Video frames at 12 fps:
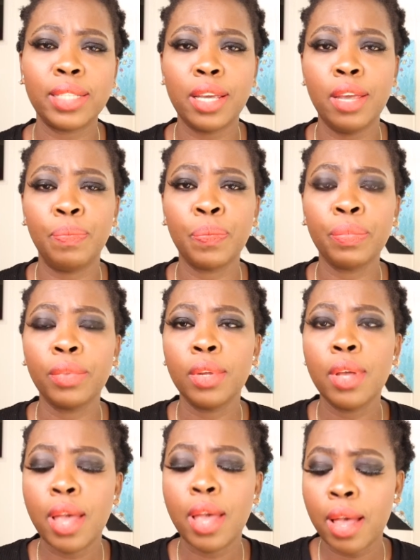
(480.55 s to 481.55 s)
him,
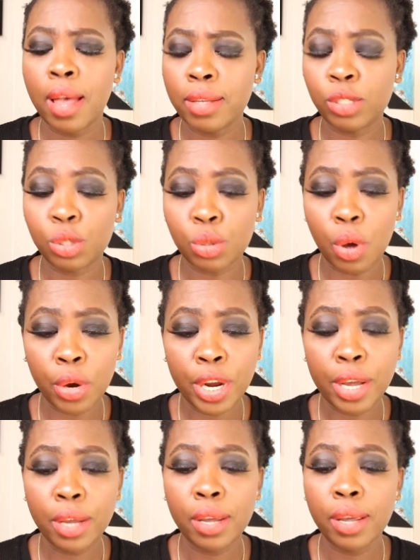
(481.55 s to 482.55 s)

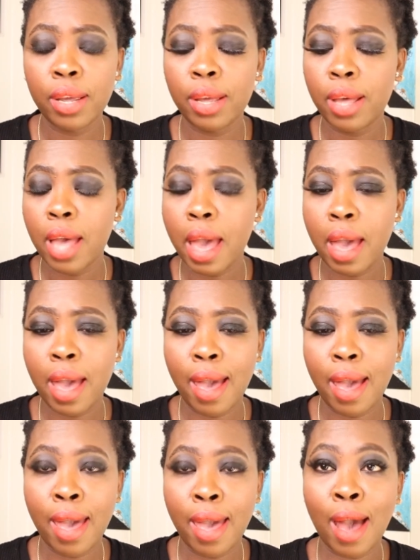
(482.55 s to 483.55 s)
"Sorry,
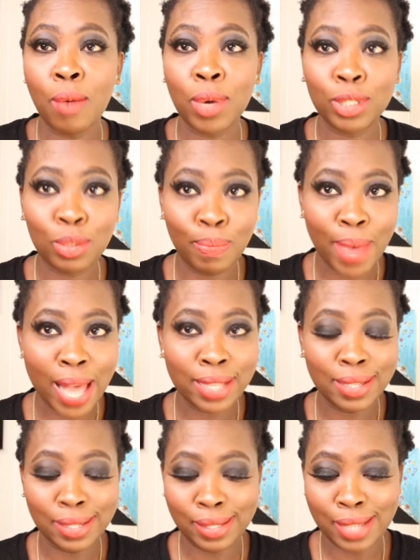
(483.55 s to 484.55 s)
I want to buy
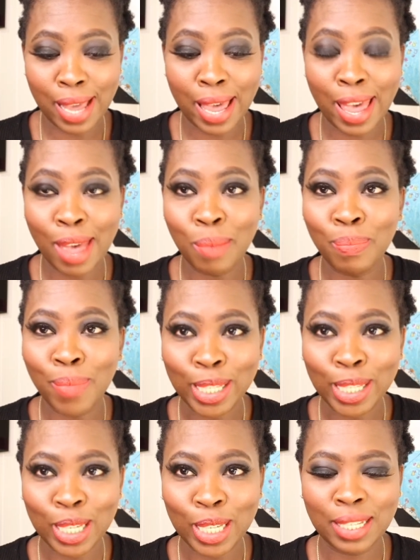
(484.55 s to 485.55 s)
this
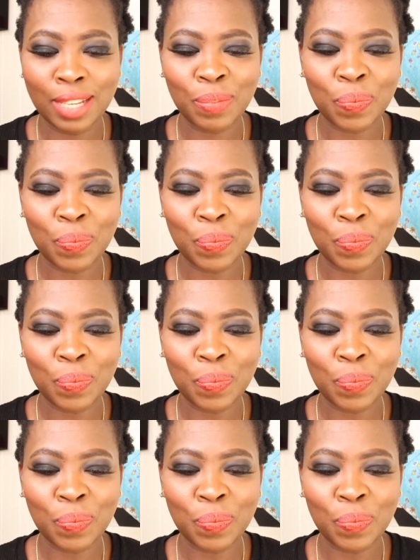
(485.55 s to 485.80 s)
bedsheet.